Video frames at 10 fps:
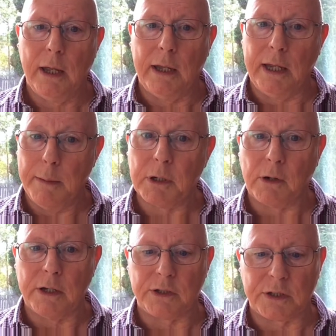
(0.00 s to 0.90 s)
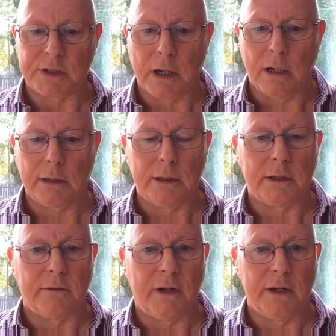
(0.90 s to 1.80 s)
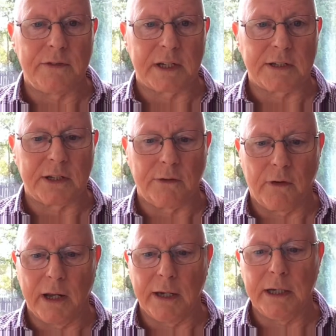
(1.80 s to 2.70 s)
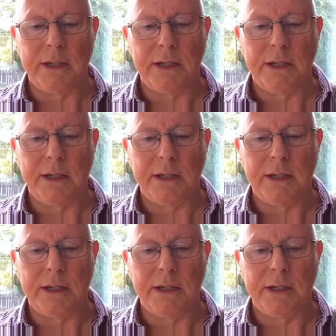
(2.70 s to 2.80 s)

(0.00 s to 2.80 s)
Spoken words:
he emigrated to Scotland in 563 and he